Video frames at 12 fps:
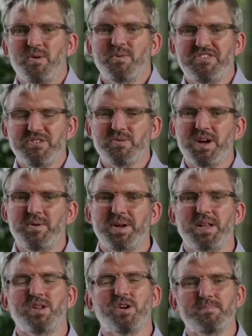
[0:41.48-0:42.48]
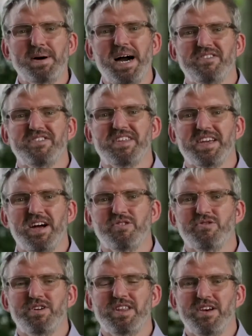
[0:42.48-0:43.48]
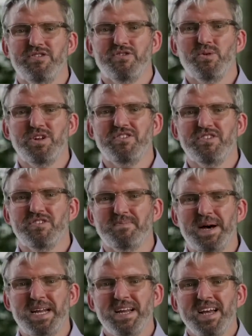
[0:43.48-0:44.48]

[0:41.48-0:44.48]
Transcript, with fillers: We still know in a lot of parts of the country there's shortages, but